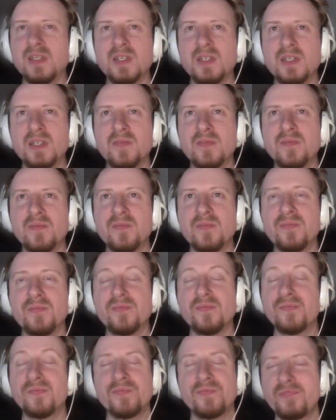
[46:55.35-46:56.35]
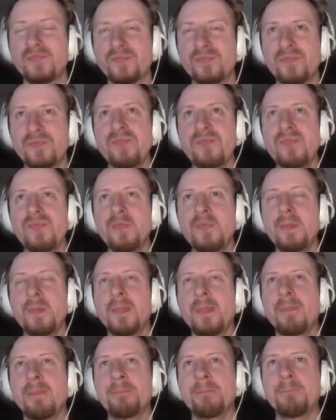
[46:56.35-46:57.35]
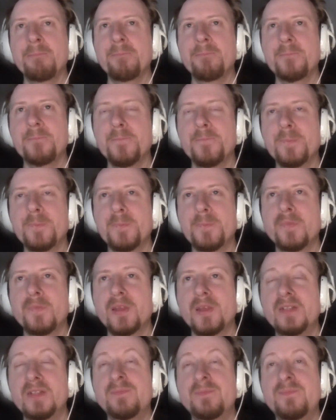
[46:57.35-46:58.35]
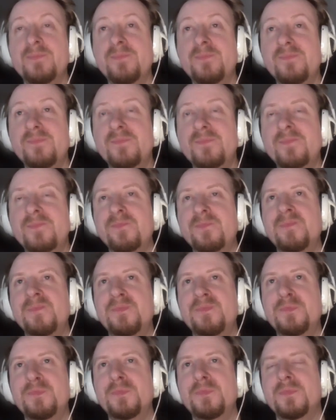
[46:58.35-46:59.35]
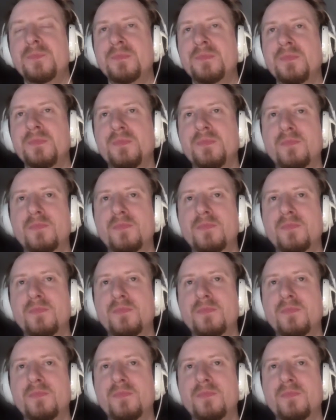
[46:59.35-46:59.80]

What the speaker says: It was a good game though, and I really liked it. And Mark Hamill voiced Wolverine.